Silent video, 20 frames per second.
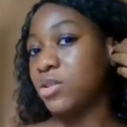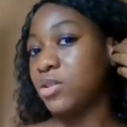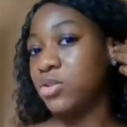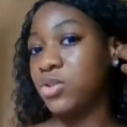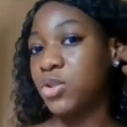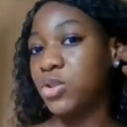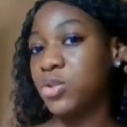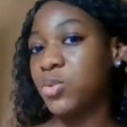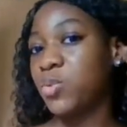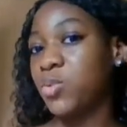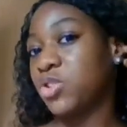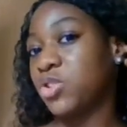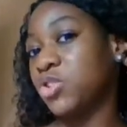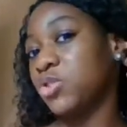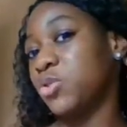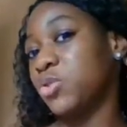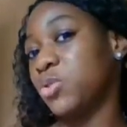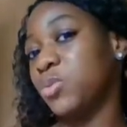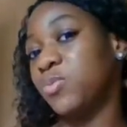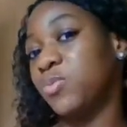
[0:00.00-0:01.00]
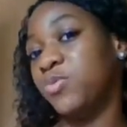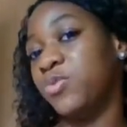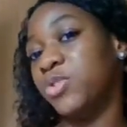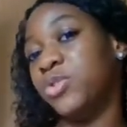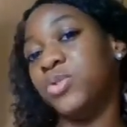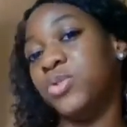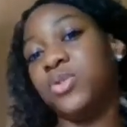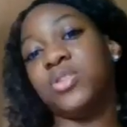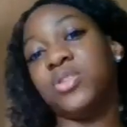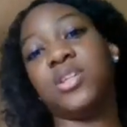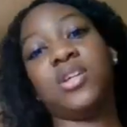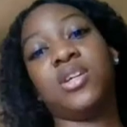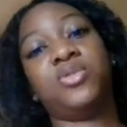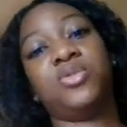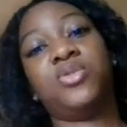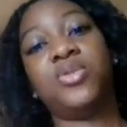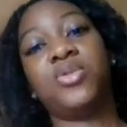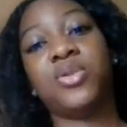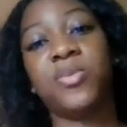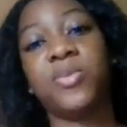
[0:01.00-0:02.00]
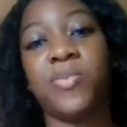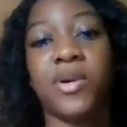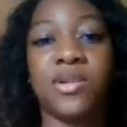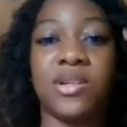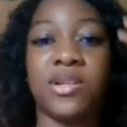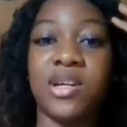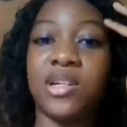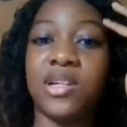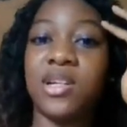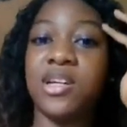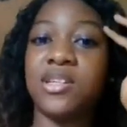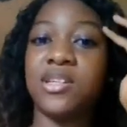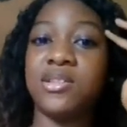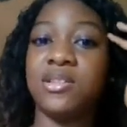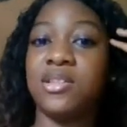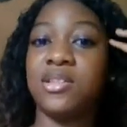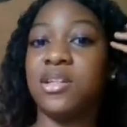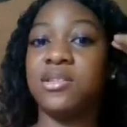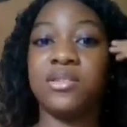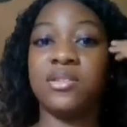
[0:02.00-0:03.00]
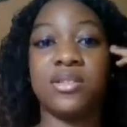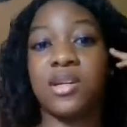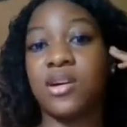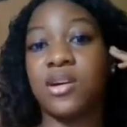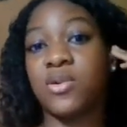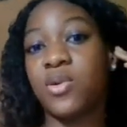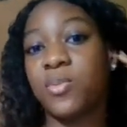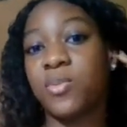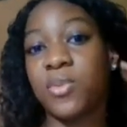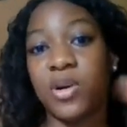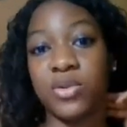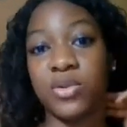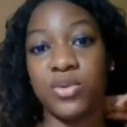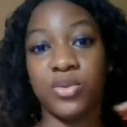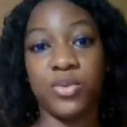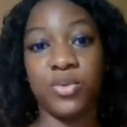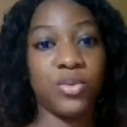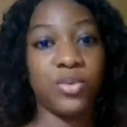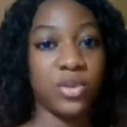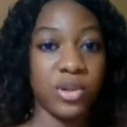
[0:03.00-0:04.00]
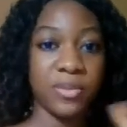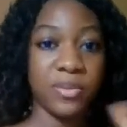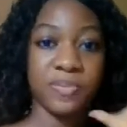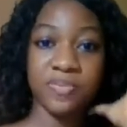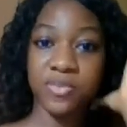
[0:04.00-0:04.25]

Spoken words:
Just watch YouTube videos and just practicalize it and it can come out good.